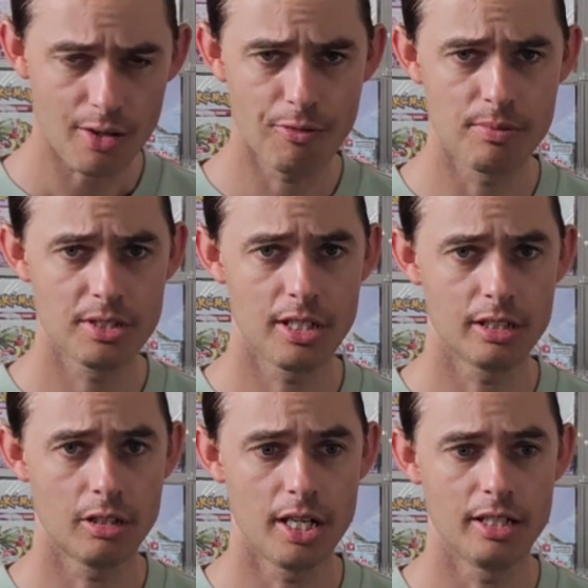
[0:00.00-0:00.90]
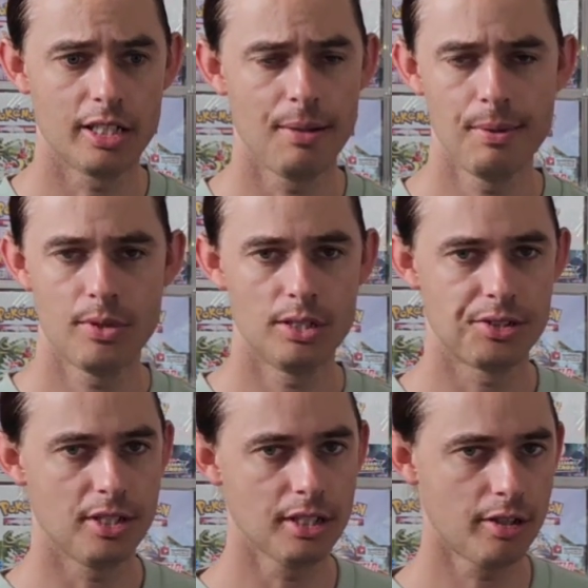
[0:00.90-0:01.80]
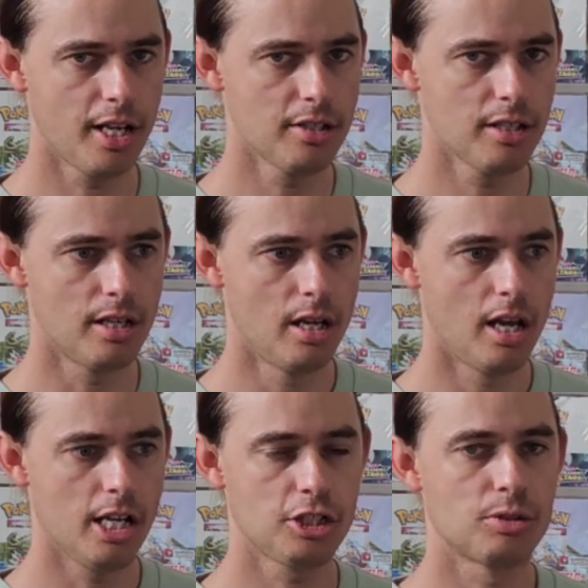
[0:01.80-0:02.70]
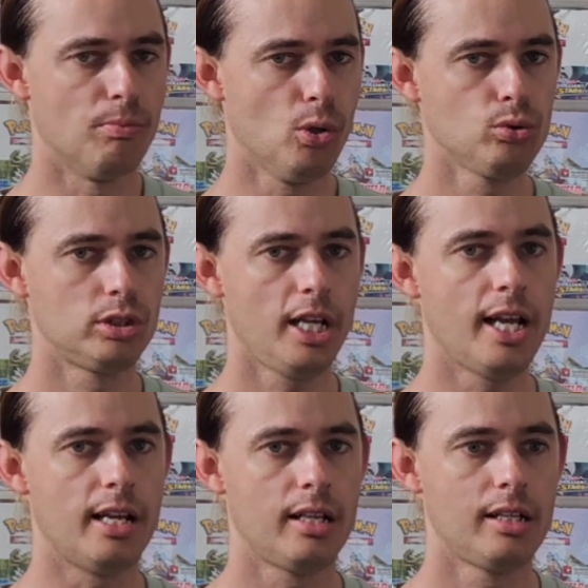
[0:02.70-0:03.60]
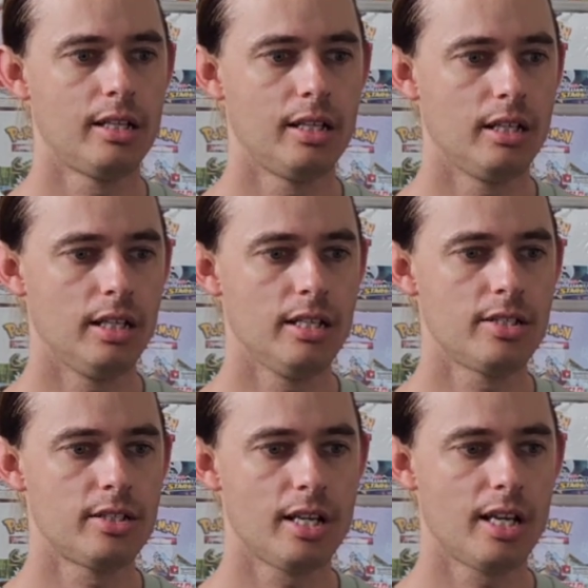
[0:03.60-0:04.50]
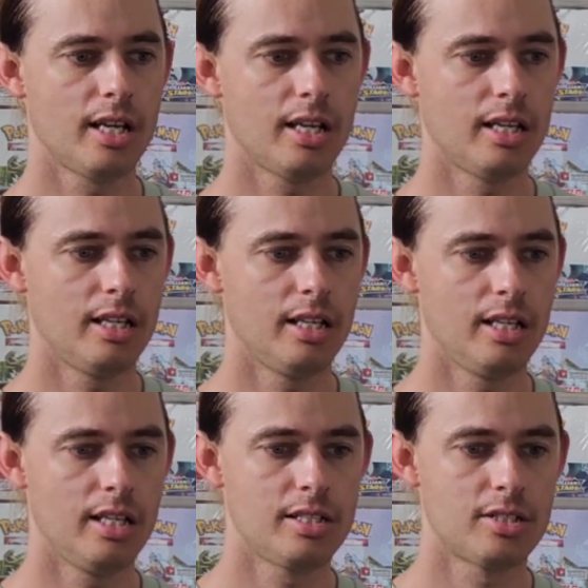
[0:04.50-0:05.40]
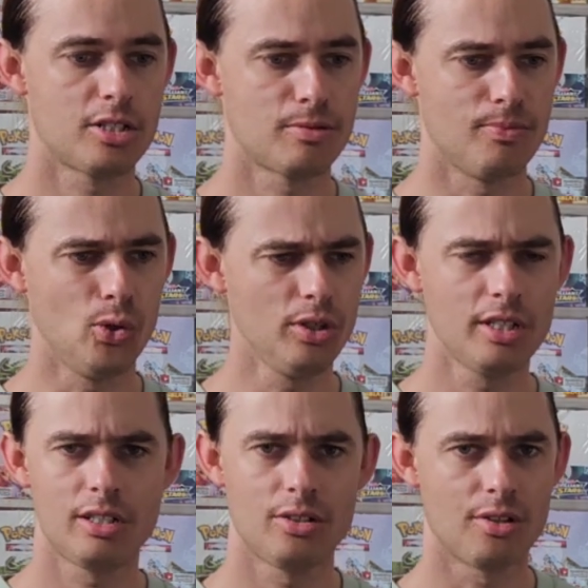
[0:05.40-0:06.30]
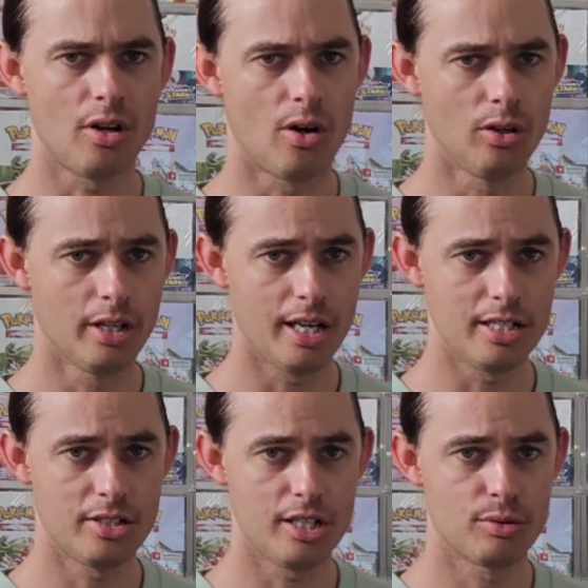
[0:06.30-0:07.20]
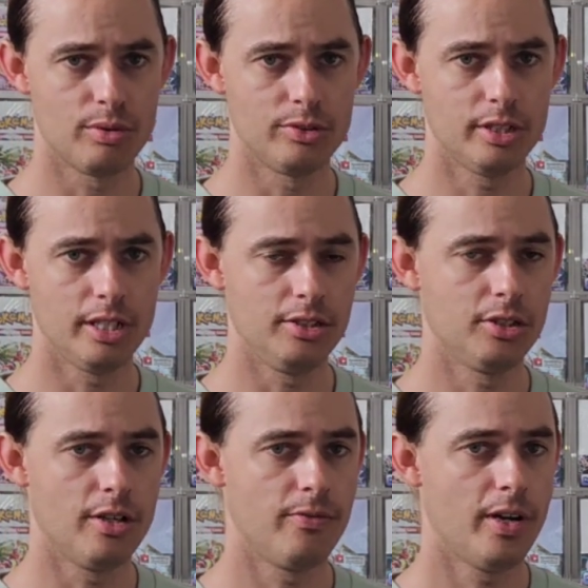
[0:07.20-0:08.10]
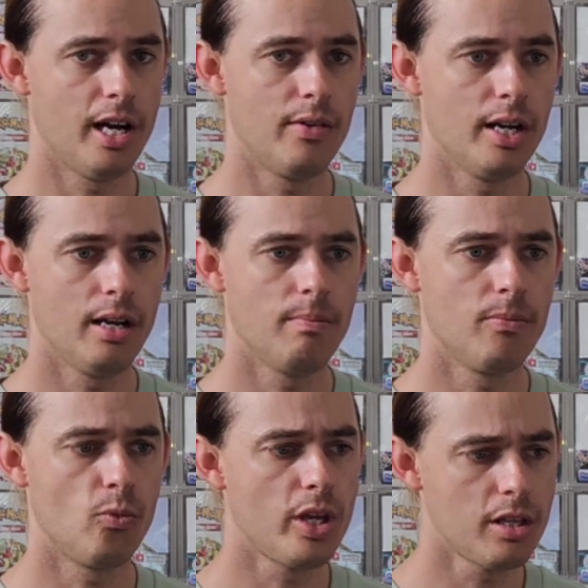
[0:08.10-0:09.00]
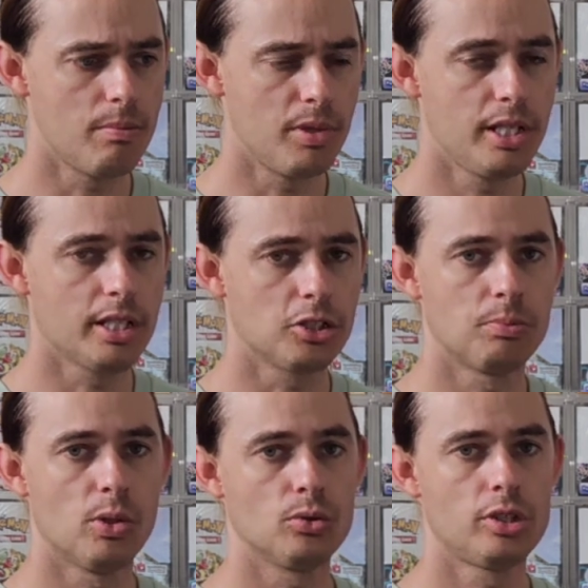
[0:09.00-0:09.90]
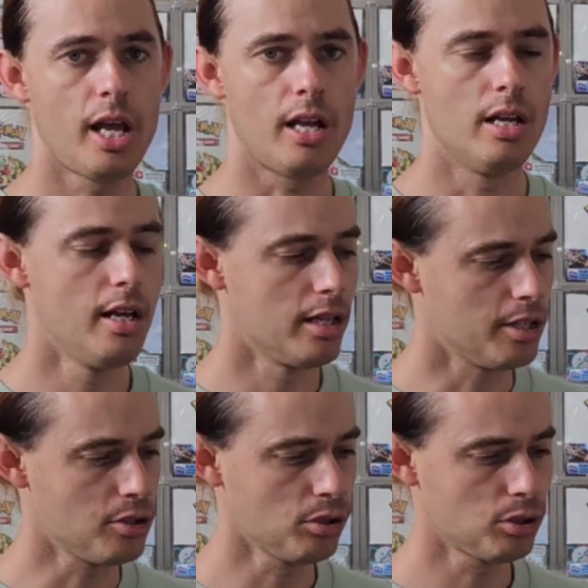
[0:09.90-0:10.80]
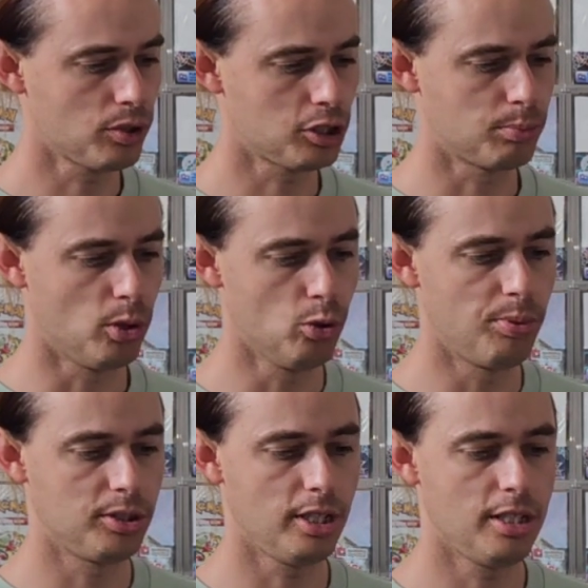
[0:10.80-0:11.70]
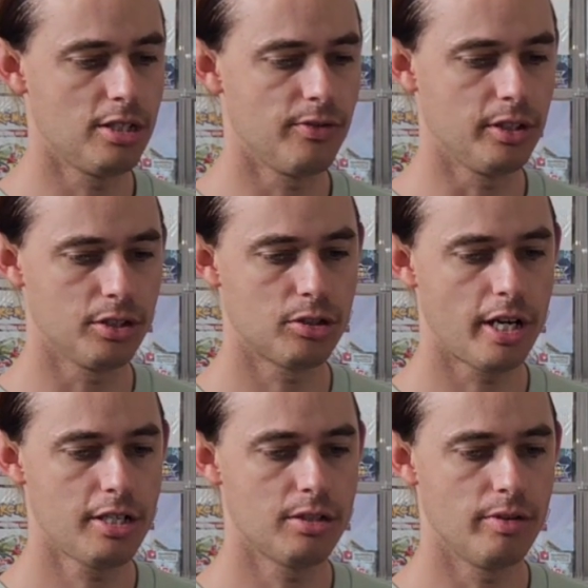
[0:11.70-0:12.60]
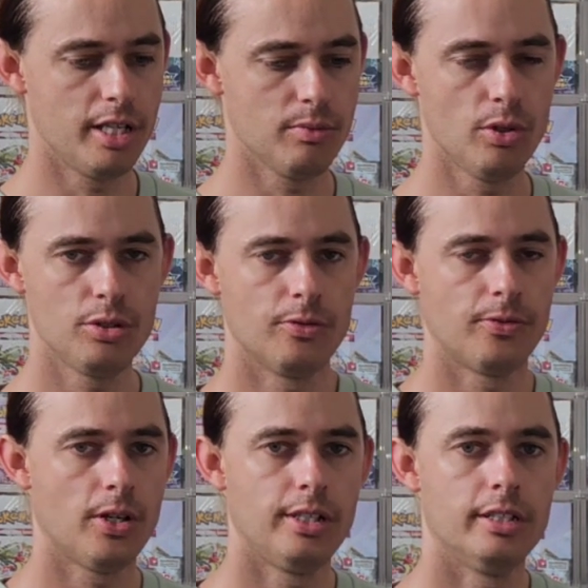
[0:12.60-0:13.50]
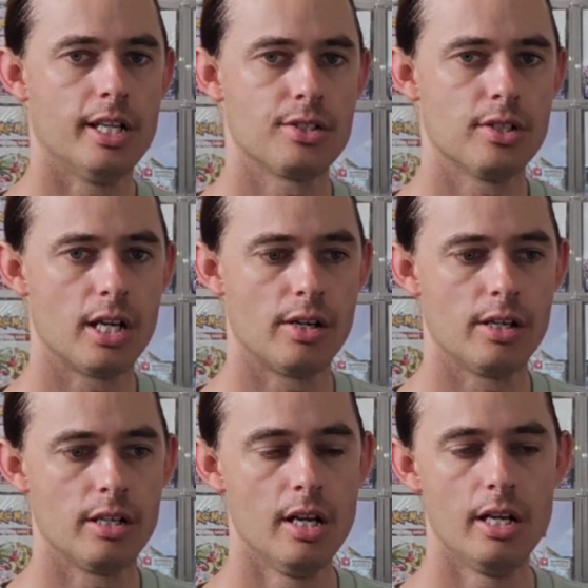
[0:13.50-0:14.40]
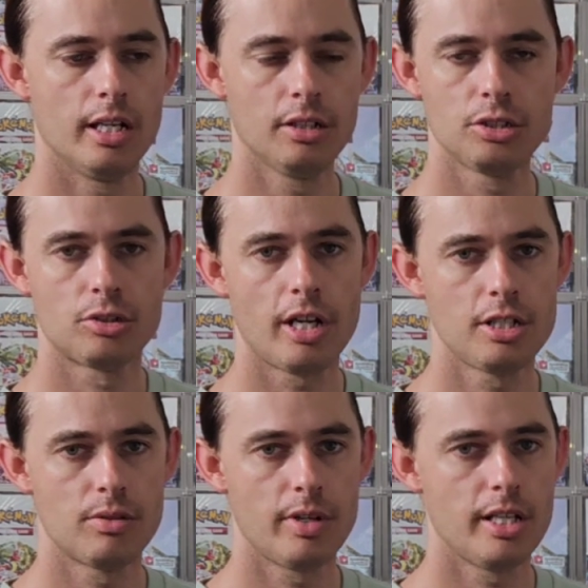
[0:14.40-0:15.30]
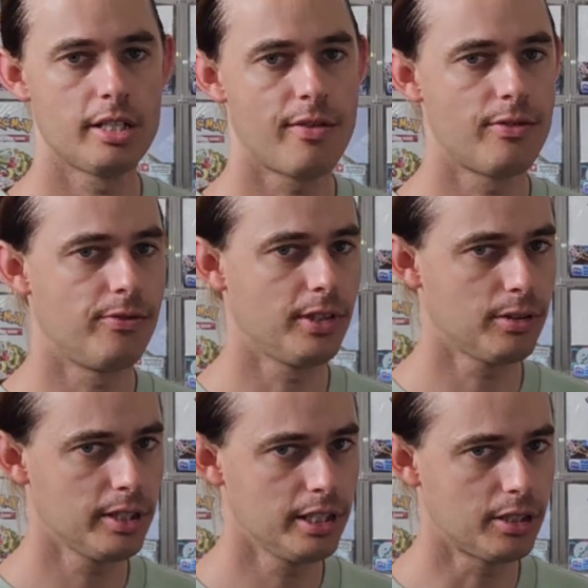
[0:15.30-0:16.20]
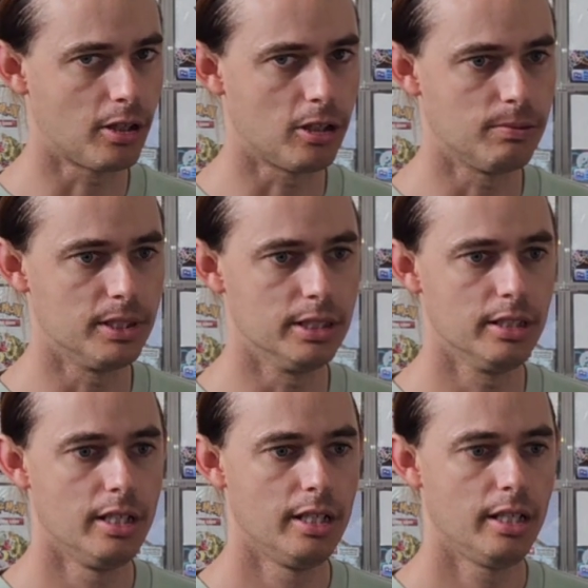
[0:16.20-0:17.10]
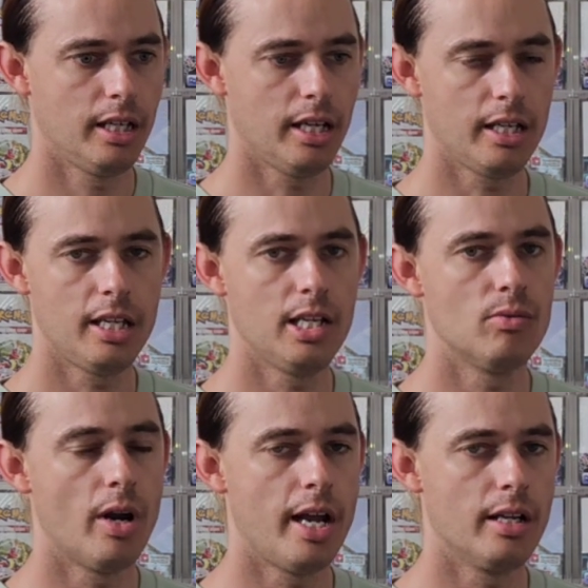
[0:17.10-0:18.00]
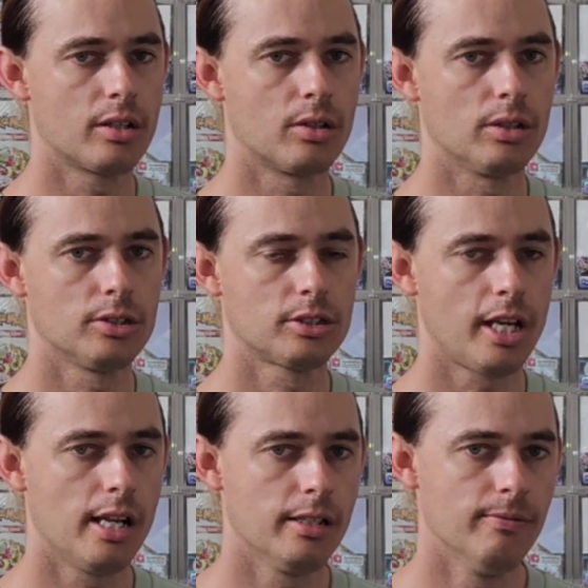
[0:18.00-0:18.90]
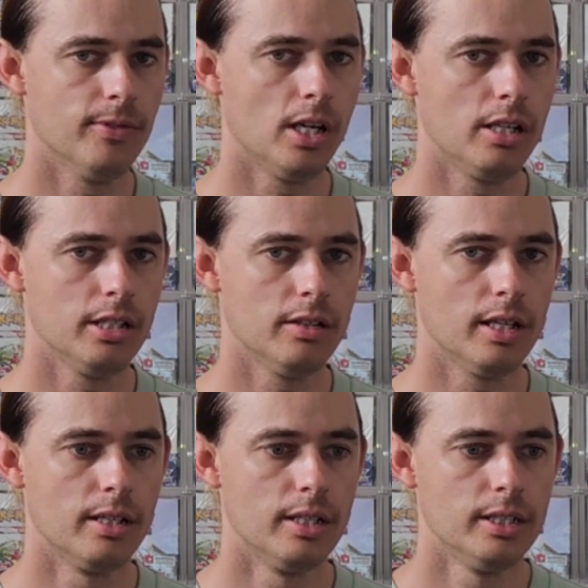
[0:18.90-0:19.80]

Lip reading: from Stellar Crown. Now keep in mind, Stellar Crown's a small set. It's smaller than a lot of the holiday sets we've seen so far, and with it being a small set, there's also a small percentage of illustration rares, and what you'll find in that scenario, illustration rares have a very common hit rate across Scarlet and Violet era,